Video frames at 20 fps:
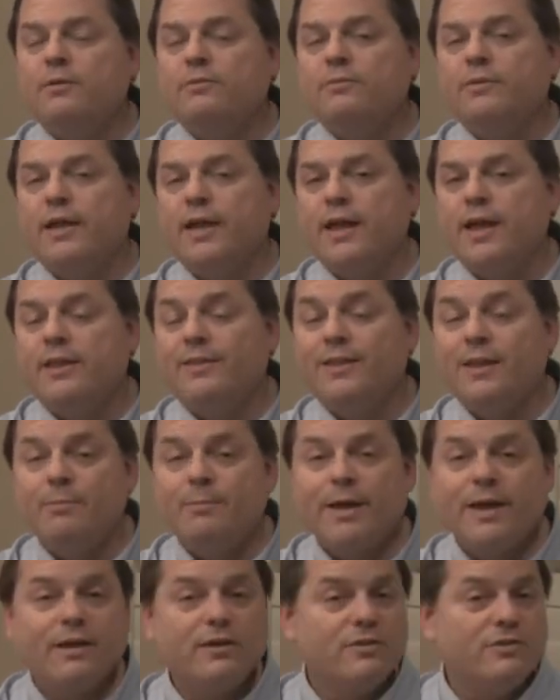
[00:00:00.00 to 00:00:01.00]
and then
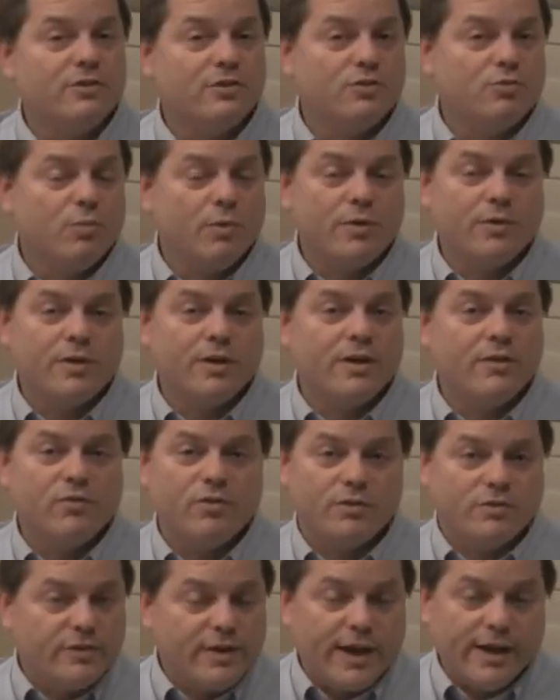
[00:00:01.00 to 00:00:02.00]
make a decision whether to give
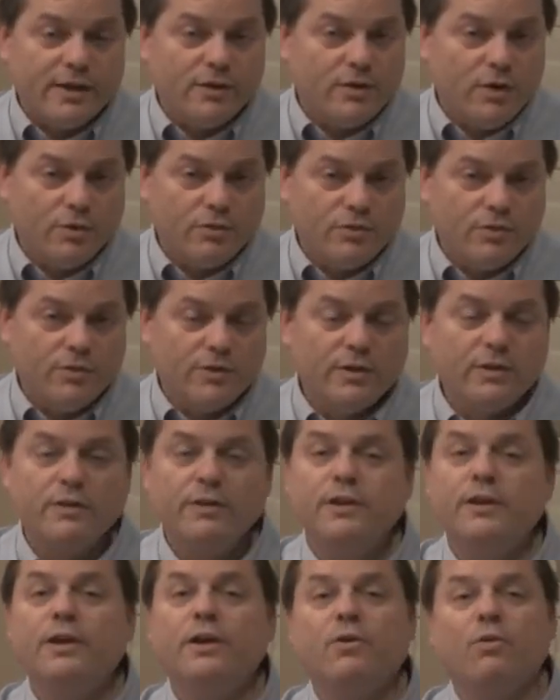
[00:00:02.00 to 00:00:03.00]
you a second dose in the
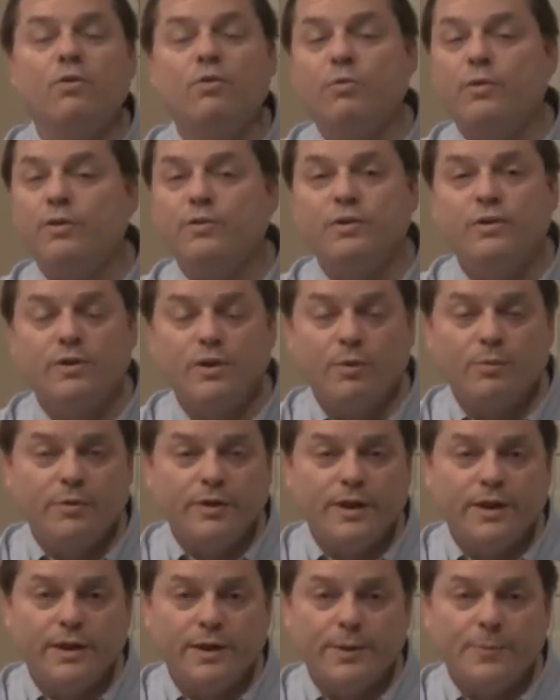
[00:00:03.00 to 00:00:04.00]
clinic or whether you don't
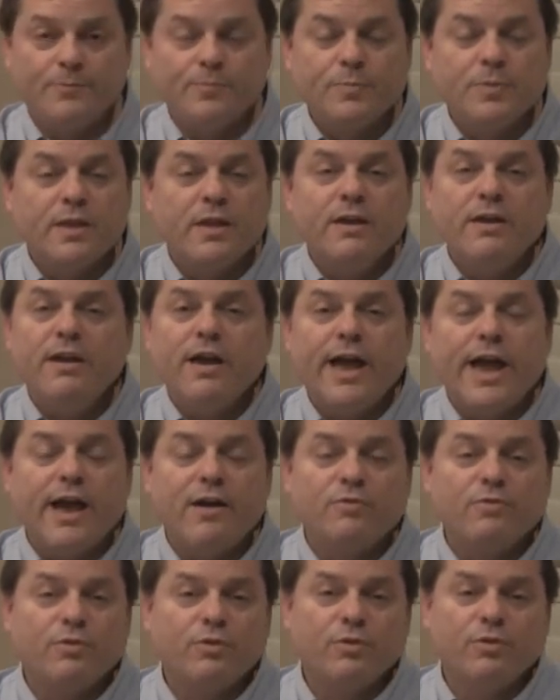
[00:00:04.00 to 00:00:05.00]
need it.
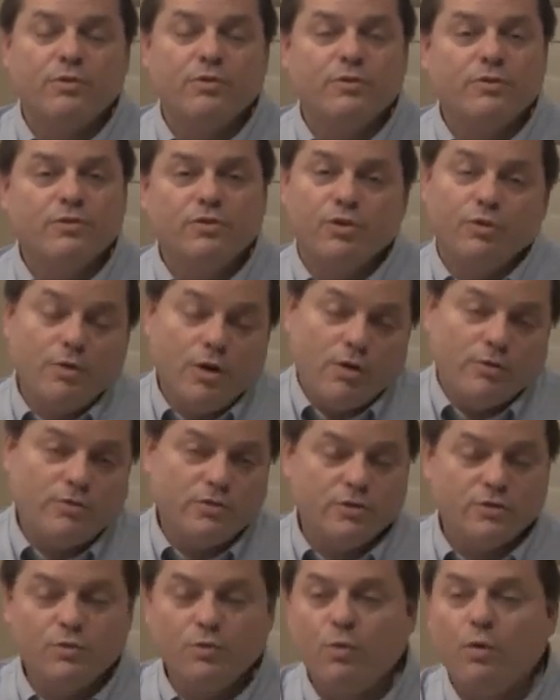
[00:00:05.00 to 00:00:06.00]
After 2
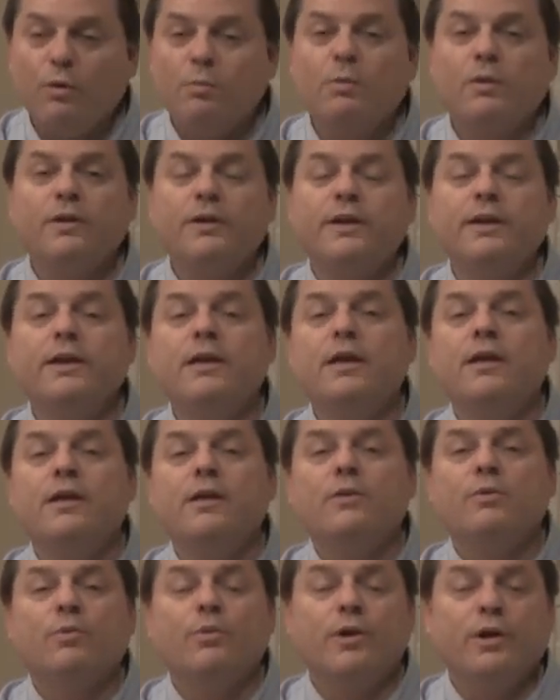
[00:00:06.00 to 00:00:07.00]
doses normally,
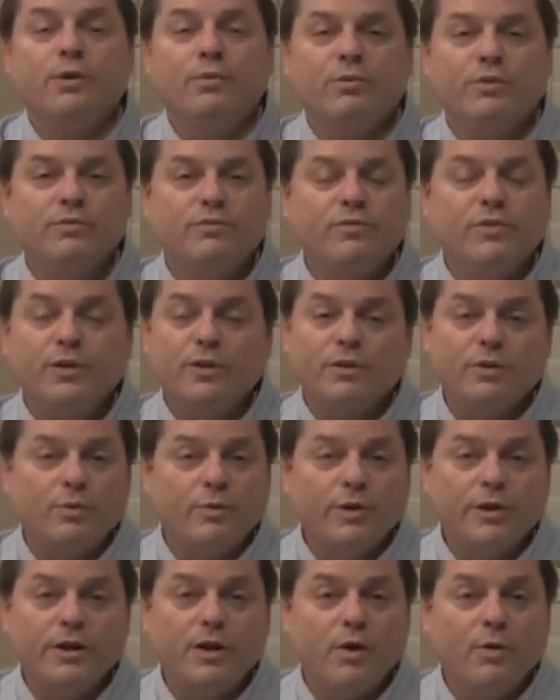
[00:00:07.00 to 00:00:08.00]
we would feel that
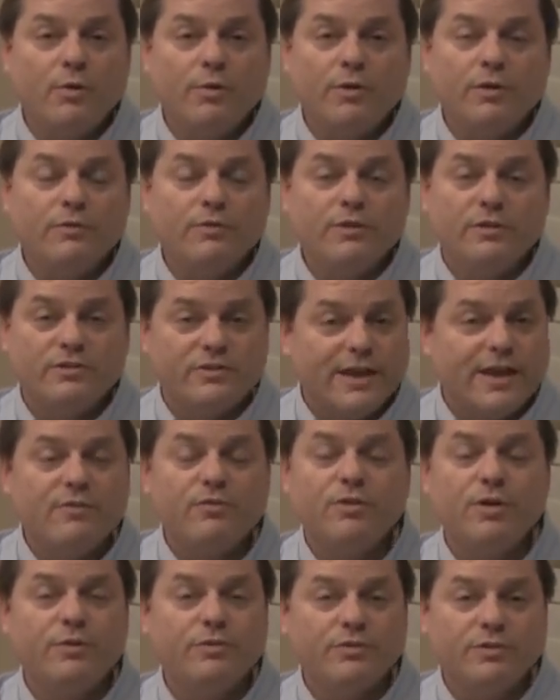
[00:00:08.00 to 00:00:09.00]
we know the
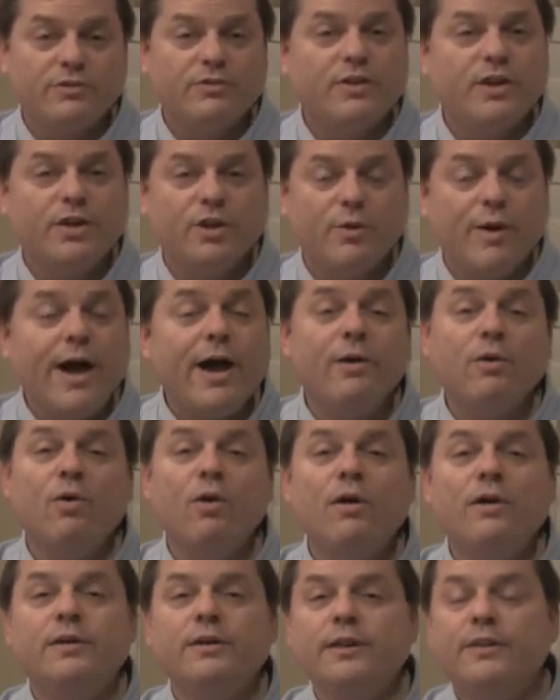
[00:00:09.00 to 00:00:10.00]
safe dose to send you out
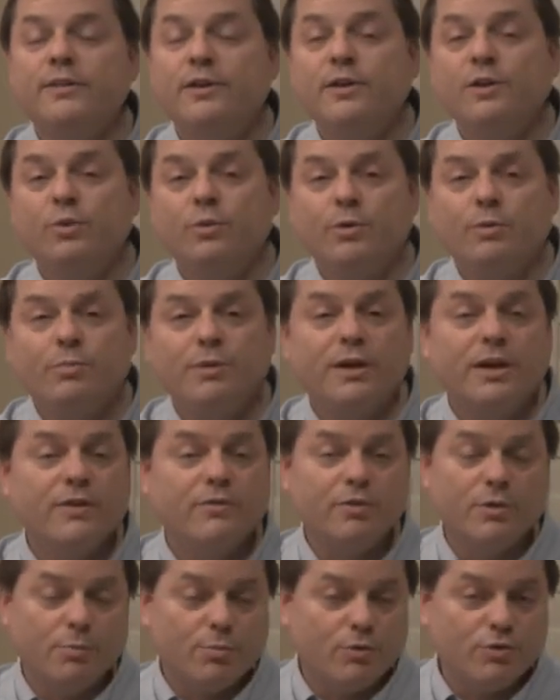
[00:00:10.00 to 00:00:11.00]
on, and then you would be
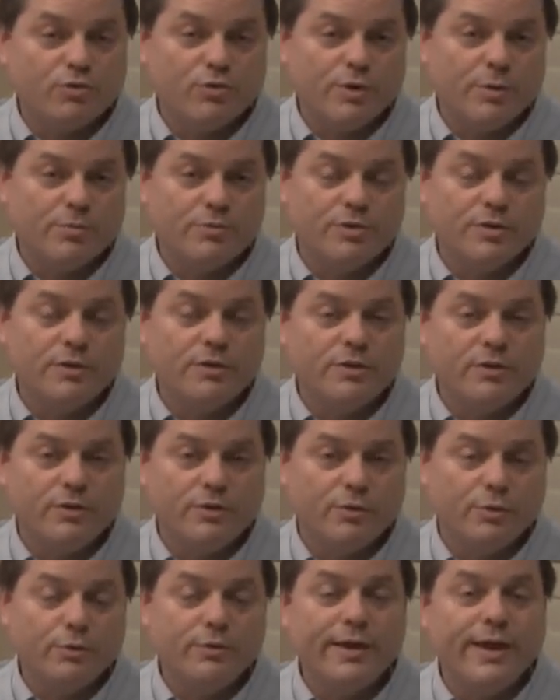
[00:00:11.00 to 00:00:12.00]
given a prescription
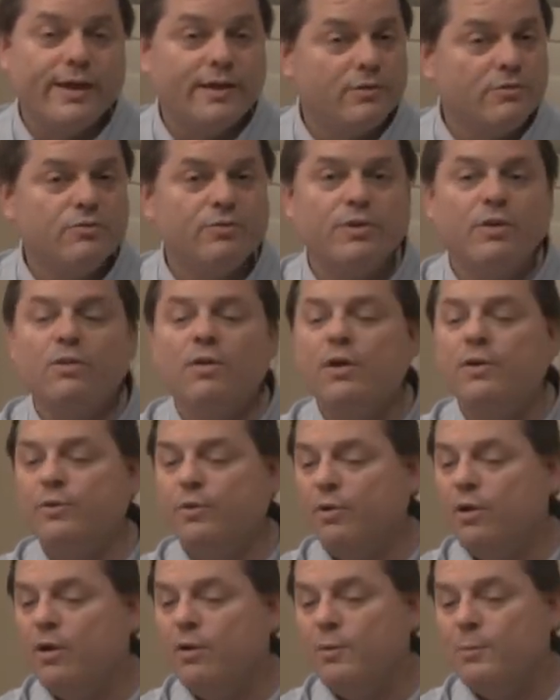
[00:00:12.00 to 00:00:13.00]
to take and fill on
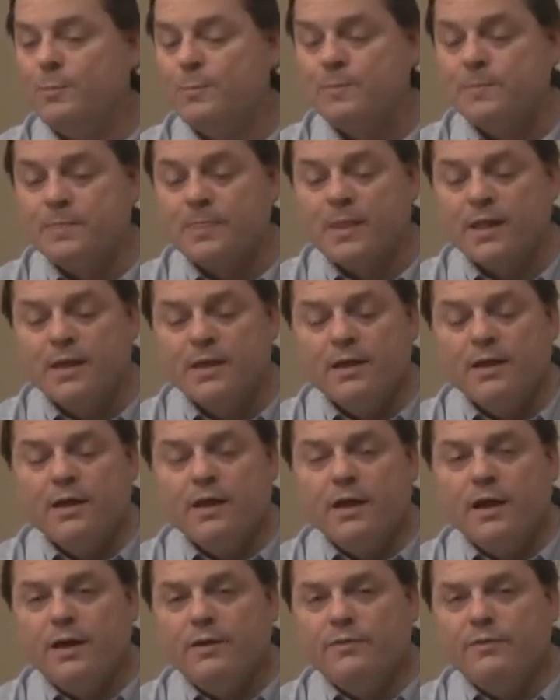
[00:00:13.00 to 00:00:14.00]
your own.
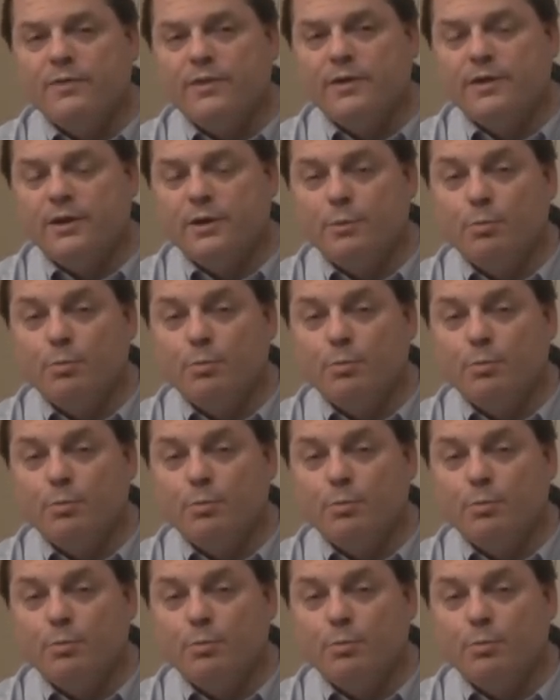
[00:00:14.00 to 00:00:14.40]
The